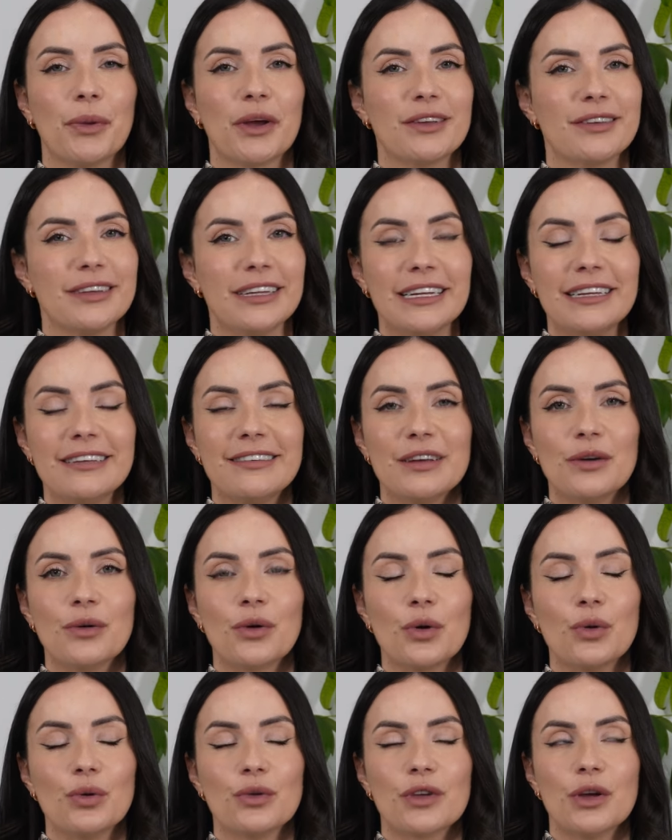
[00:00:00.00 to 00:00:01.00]
because Lily
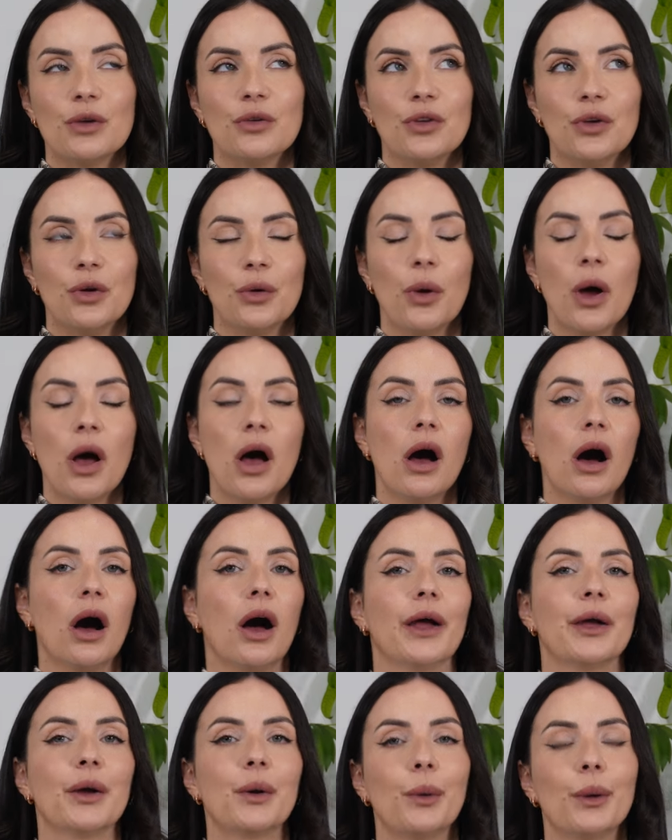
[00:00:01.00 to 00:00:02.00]
Silk also do
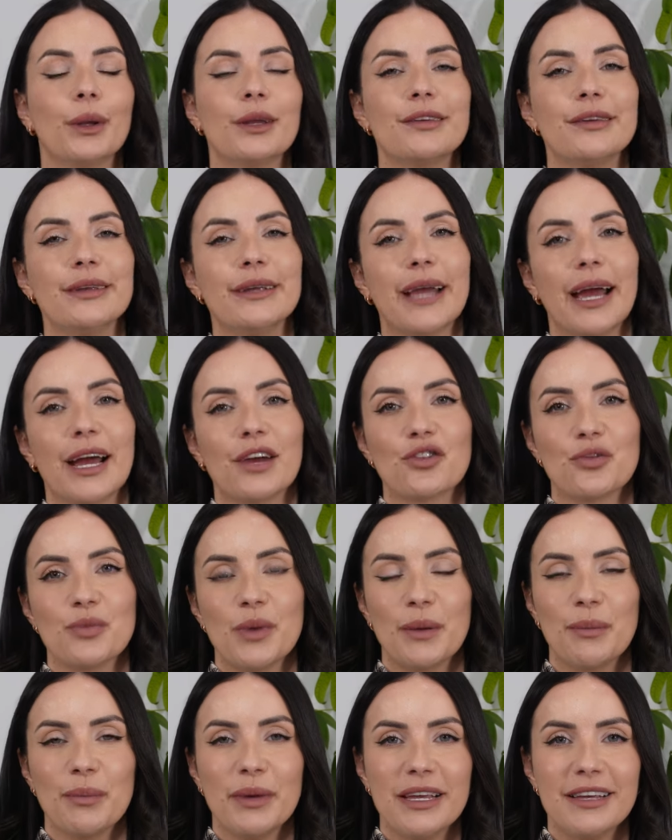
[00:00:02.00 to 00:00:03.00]
high quality
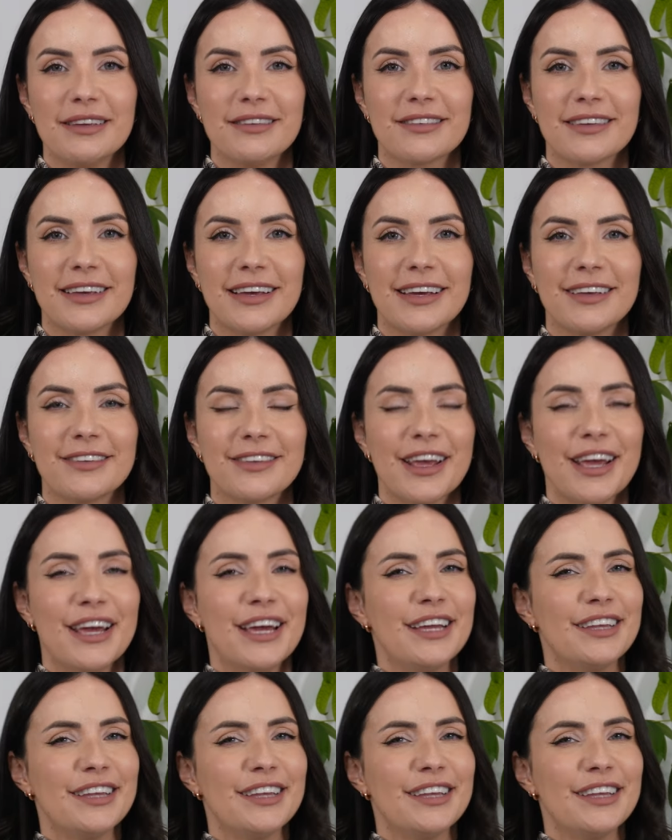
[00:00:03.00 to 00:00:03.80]
cashmere pieces.